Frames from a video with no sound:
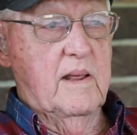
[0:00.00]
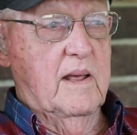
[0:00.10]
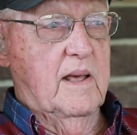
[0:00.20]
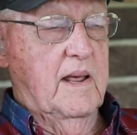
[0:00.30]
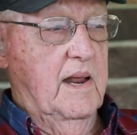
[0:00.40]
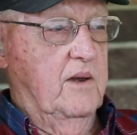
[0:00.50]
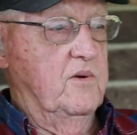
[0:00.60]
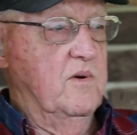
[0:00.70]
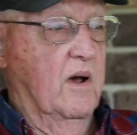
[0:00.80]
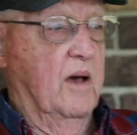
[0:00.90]
I had
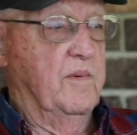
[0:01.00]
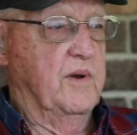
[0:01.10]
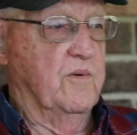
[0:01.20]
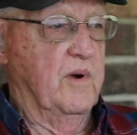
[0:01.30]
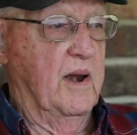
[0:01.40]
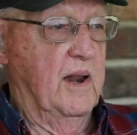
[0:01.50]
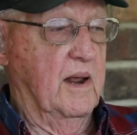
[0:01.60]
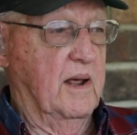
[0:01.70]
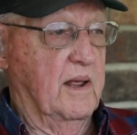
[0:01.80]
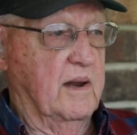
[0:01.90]
2 hobbies really.
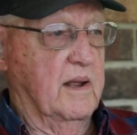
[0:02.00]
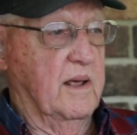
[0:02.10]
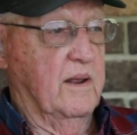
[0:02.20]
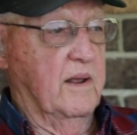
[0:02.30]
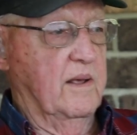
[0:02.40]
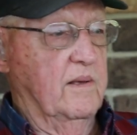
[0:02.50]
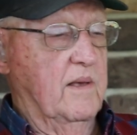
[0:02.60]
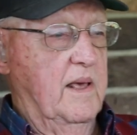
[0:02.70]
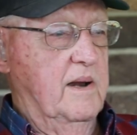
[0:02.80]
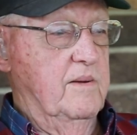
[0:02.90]
I
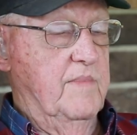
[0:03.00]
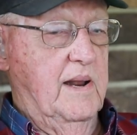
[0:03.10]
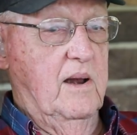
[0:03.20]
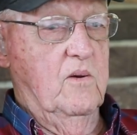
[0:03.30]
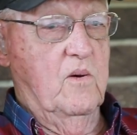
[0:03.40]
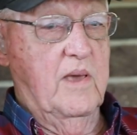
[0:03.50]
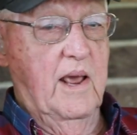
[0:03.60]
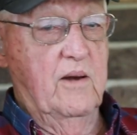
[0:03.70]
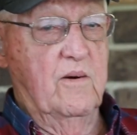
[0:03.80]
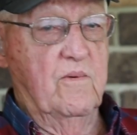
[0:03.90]
had a metal
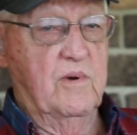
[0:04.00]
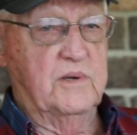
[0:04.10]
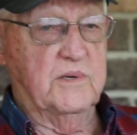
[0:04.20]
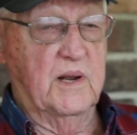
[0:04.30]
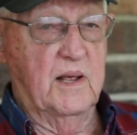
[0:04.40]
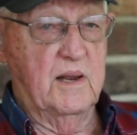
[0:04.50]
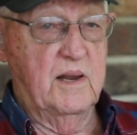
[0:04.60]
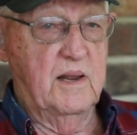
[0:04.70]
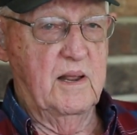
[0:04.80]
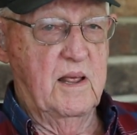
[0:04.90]
locator, which I
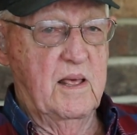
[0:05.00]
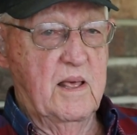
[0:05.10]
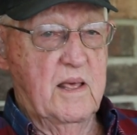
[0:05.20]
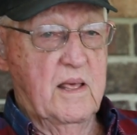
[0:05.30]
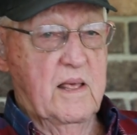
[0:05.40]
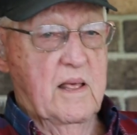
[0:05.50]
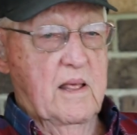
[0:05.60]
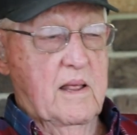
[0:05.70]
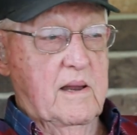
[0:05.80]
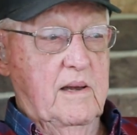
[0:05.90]

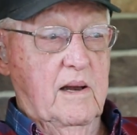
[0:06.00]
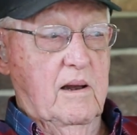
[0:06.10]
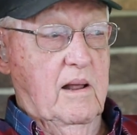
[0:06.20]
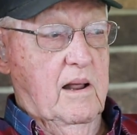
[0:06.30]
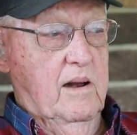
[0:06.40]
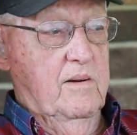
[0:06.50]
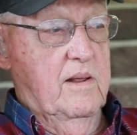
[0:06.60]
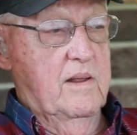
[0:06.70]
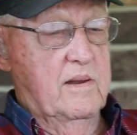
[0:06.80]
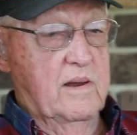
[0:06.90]
did a lot of
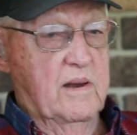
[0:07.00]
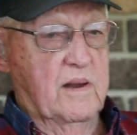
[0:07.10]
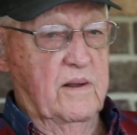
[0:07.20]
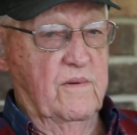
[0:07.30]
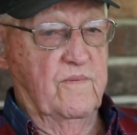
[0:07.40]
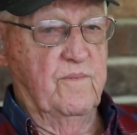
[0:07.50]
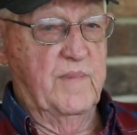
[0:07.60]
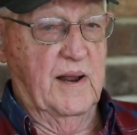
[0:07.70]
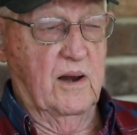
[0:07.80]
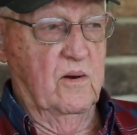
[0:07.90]

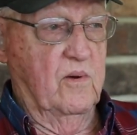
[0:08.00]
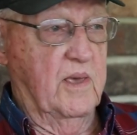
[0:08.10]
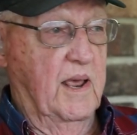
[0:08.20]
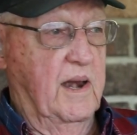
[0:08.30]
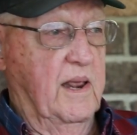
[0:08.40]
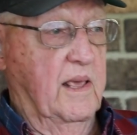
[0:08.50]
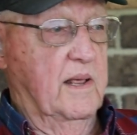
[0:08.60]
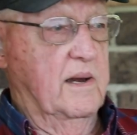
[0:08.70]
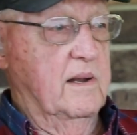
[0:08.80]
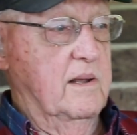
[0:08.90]
metal locating at